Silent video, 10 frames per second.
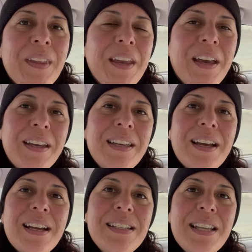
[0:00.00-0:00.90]
Hi
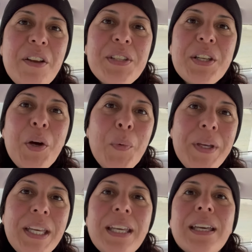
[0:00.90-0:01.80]
guys, how's it
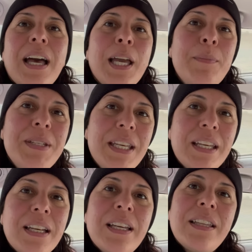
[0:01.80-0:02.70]
going? I'm
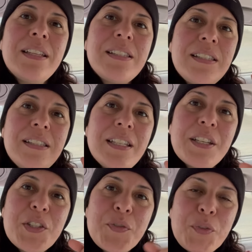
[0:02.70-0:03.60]
Dia and this is
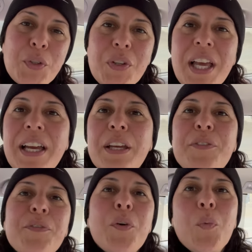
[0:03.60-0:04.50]
Dia's Frugal
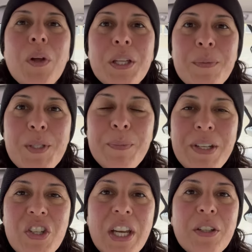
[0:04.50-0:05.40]
Life. Welcome to my
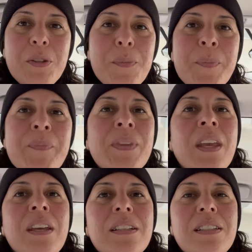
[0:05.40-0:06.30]
channel.
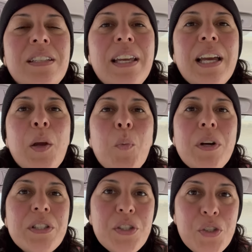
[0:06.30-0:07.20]
Today I
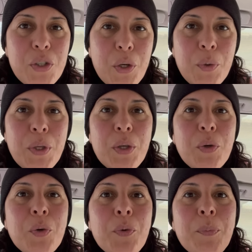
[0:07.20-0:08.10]
want to show
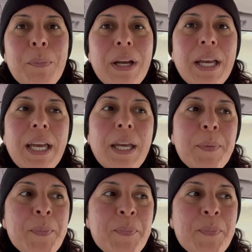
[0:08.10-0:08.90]
you my,